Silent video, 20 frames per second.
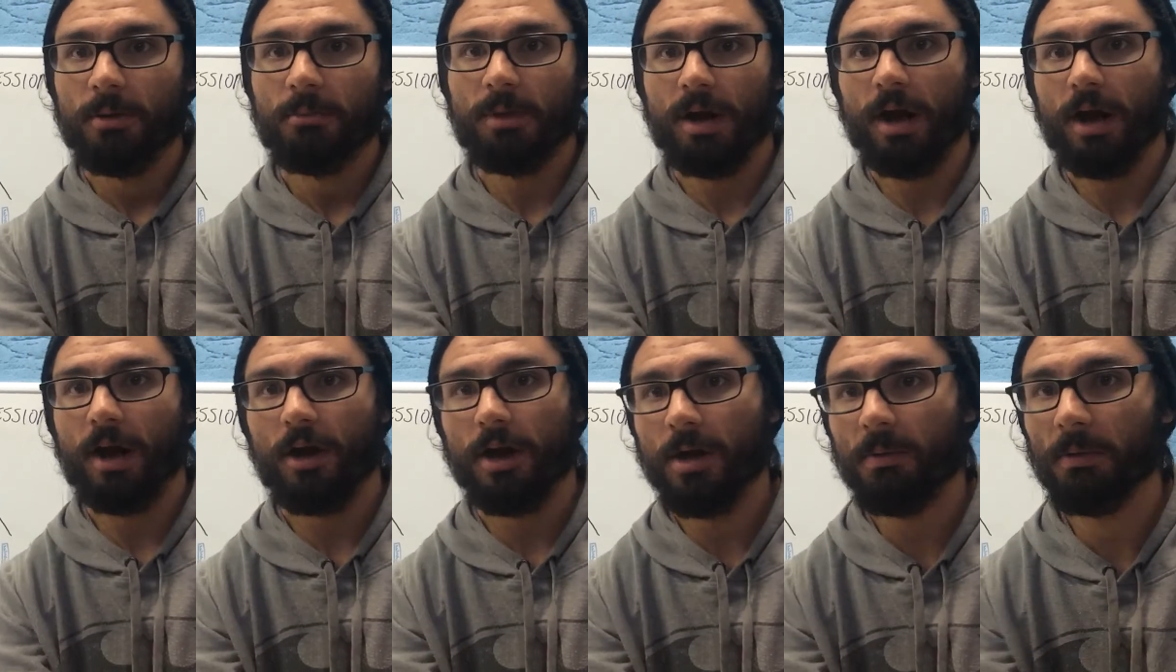
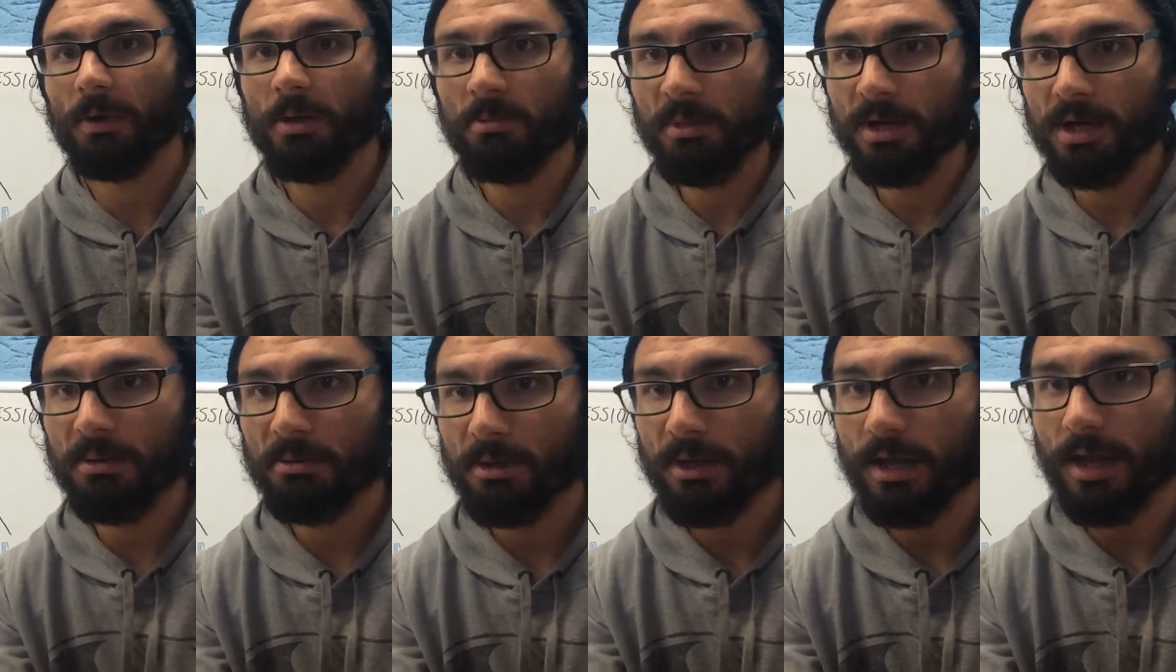But I am going to
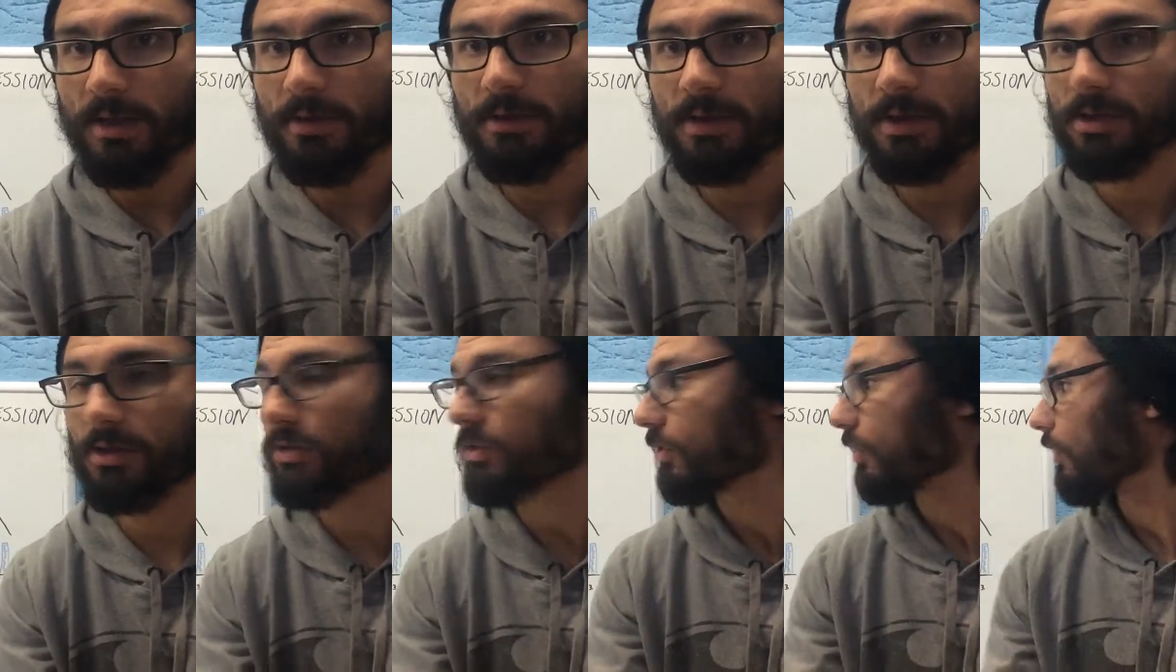manipulate
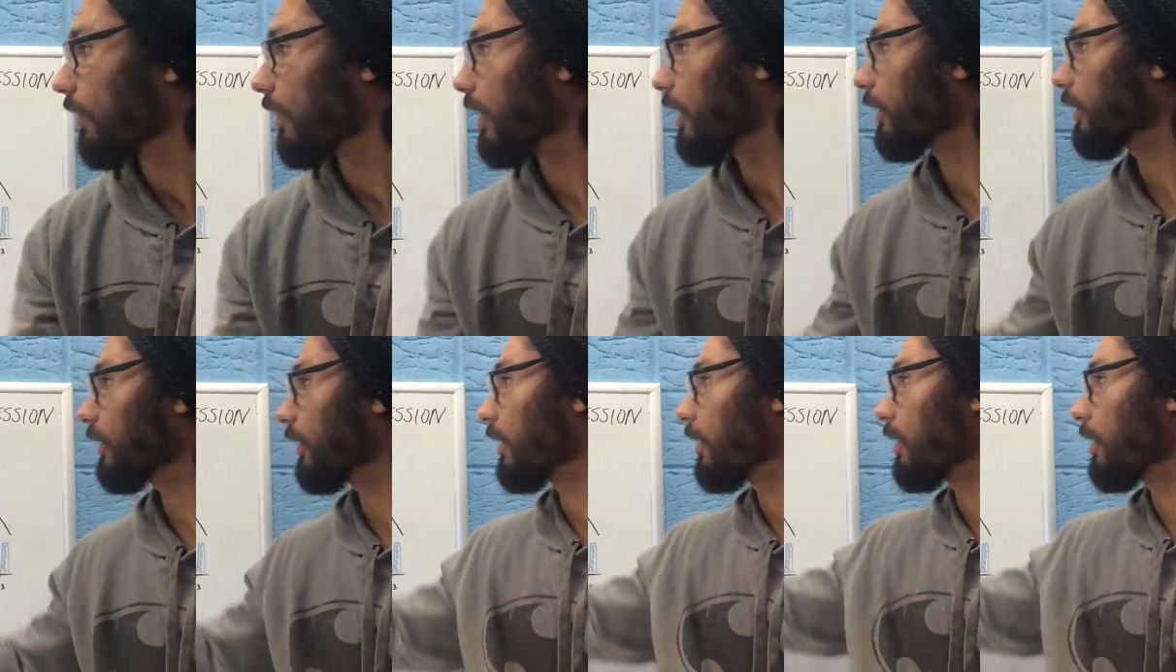things like